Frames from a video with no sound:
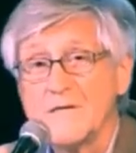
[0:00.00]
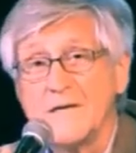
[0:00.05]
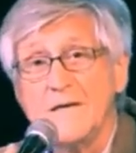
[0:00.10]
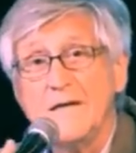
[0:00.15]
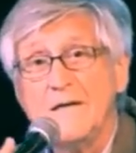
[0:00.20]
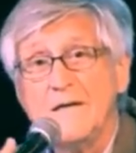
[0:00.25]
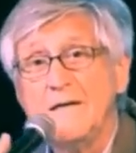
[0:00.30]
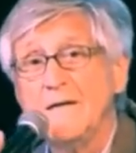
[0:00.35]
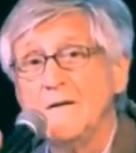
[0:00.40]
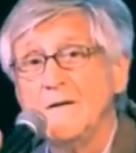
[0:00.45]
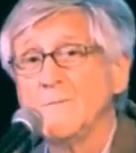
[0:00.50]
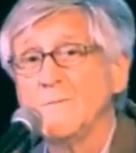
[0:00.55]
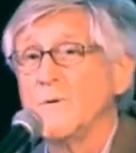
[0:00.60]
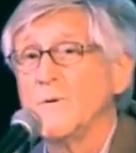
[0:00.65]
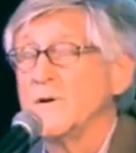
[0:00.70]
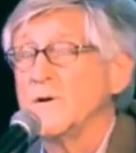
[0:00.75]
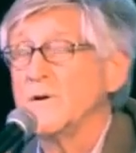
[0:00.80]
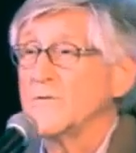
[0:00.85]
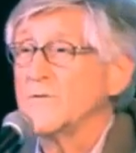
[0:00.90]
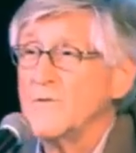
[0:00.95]
and Indian
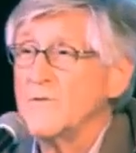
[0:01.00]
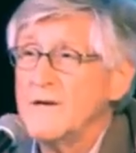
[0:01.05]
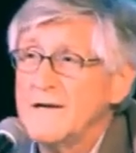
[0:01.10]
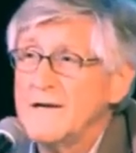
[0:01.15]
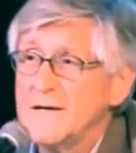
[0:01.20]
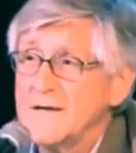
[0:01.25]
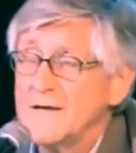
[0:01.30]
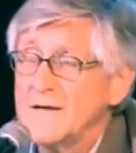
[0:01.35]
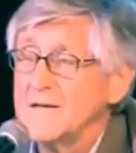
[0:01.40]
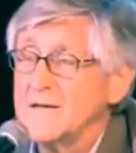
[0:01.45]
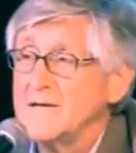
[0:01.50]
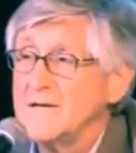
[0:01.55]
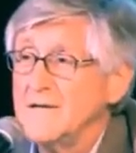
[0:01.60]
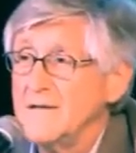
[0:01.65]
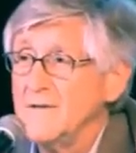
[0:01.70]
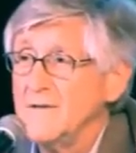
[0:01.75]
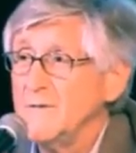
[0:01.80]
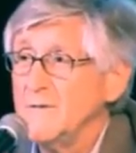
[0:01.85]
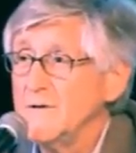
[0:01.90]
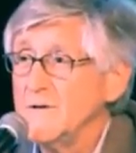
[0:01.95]
Point 3 can
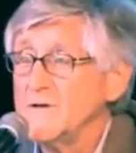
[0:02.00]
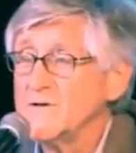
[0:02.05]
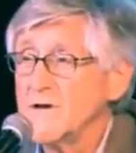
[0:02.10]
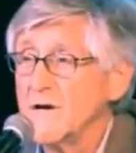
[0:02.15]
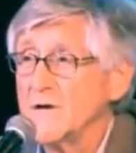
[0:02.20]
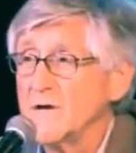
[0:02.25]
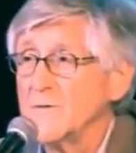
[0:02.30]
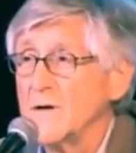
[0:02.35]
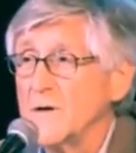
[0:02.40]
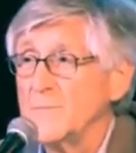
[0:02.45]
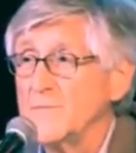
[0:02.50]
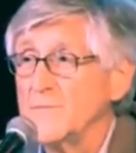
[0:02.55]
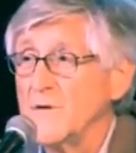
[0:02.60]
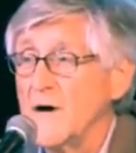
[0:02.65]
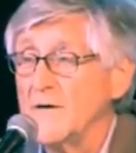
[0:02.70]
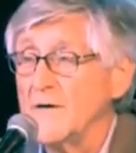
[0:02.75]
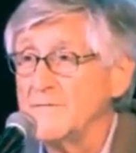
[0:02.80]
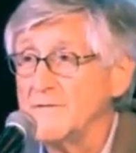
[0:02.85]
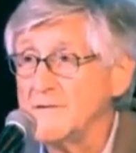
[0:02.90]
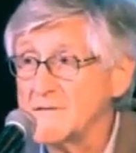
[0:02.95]
continue to generate
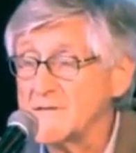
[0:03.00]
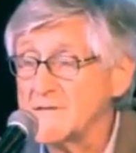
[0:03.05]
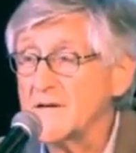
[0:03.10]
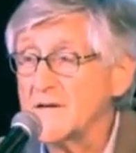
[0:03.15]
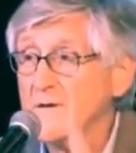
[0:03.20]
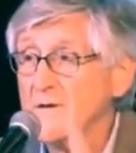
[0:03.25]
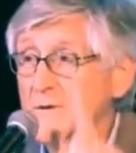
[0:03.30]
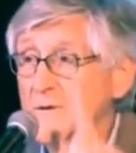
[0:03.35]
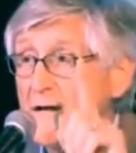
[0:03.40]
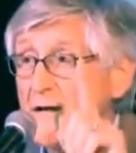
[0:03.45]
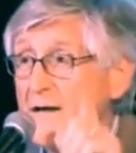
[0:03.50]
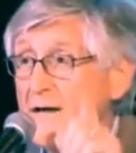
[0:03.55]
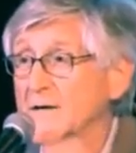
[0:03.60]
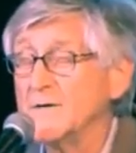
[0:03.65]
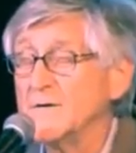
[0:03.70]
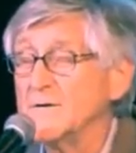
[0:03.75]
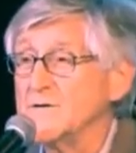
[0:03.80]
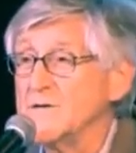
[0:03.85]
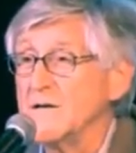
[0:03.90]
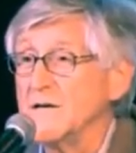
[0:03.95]
profits that go to
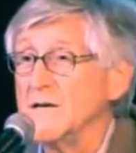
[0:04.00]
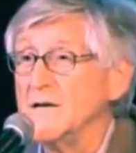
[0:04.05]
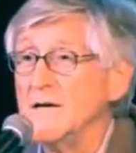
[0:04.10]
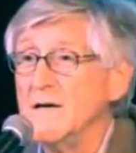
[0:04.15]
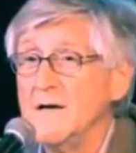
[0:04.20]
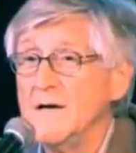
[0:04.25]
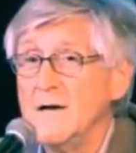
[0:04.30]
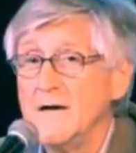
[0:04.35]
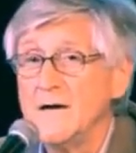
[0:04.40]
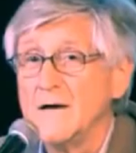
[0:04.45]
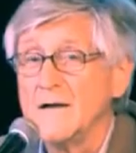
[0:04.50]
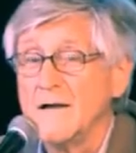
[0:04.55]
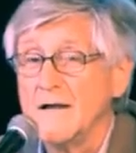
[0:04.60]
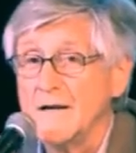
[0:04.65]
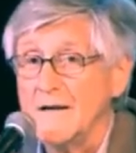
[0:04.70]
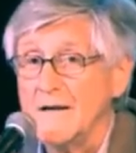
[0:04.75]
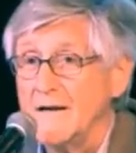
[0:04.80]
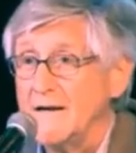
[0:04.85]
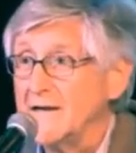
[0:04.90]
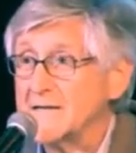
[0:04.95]
Entergy, that,
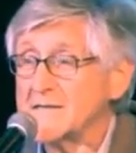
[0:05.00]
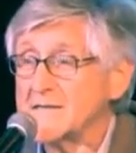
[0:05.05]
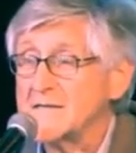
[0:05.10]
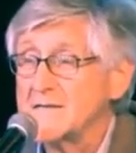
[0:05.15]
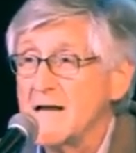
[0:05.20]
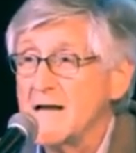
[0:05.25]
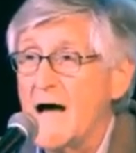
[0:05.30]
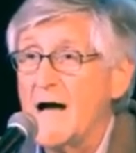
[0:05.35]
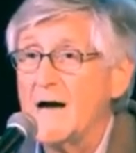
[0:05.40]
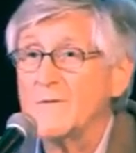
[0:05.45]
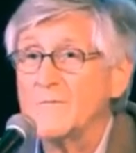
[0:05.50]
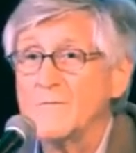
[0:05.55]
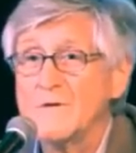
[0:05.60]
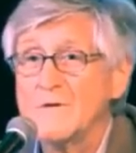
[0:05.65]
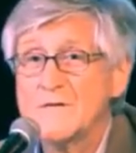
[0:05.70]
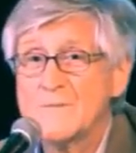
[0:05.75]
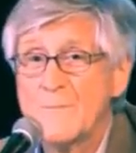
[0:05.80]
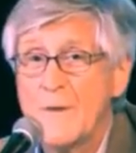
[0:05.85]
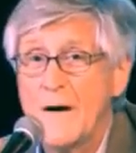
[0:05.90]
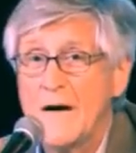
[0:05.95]
and it's not
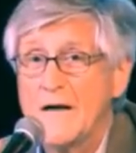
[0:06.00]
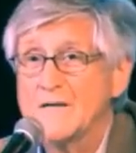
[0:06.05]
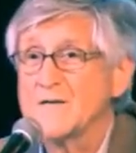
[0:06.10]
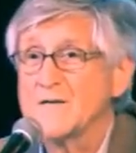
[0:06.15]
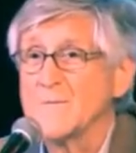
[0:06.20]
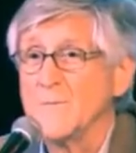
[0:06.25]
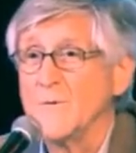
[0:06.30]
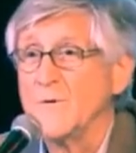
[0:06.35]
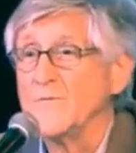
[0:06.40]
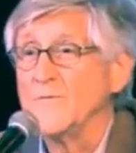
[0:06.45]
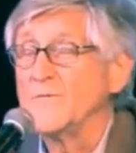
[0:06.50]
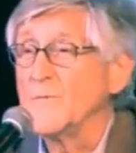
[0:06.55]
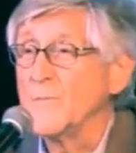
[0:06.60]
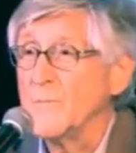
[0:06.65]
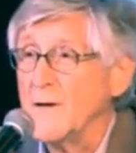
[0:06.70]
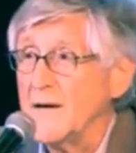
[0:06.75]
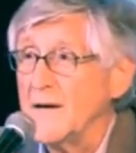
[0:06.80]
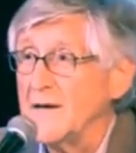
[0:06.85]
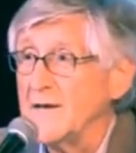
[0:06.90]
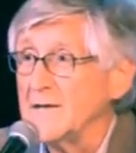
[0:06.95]
responsible for
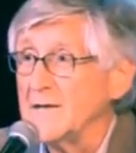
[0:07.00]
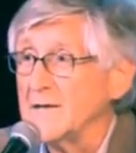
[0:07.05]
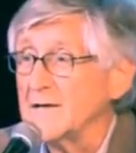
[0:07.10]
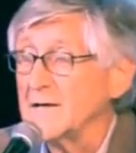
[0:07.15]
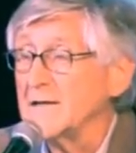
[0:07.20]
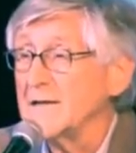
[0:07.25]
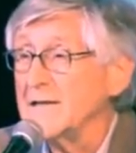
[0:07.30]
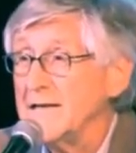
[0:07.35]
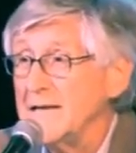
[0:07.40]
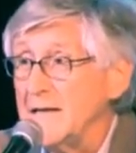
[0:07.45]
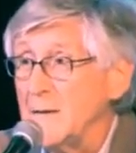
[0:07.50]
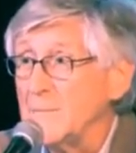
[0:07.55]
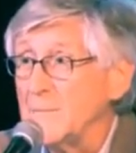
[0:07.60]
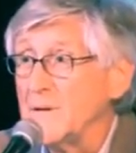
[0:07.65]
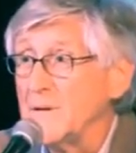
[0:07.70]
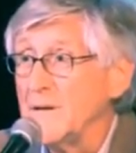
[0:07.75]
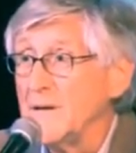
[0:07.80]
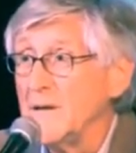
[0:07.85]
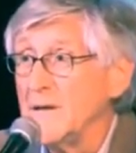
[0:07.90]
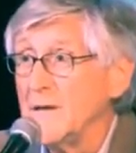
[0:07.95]
paying the cleanup
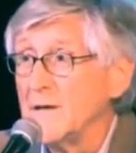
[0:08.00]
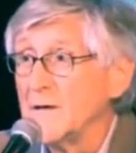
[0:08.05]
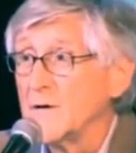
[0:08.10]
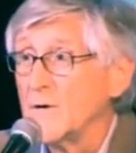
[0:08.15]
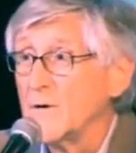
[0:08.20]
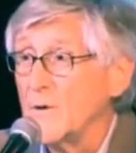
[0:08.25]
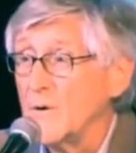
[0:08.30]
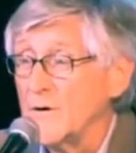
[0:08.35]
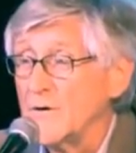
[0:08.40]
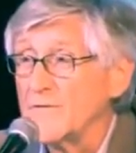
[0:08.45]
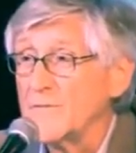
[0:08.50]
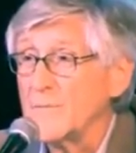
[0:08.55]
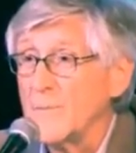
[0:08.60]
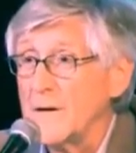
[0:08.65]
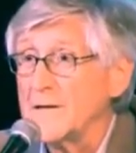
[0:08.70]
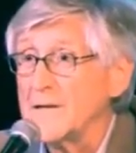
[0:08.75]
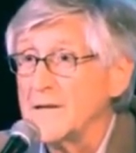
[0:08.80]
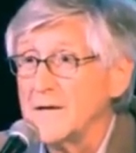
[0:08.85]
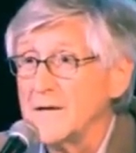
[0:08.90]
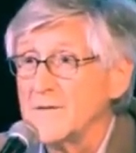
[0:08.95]
caused by
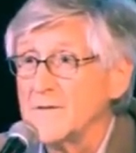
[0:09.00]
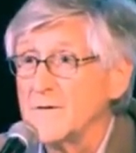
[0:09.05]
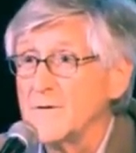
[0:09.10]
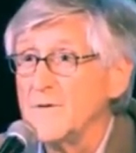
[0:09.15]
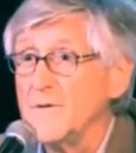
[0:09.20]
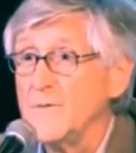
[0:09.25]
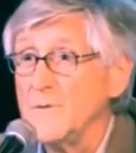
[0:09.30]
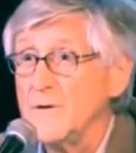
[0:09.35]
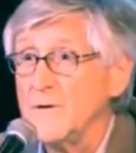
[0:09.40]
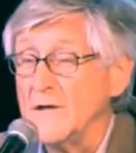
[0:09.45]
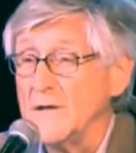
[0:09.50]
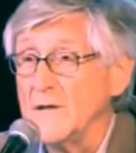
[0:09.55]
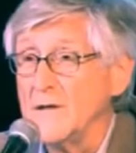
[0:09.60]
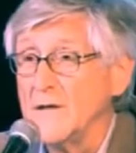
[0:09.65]
the other unit.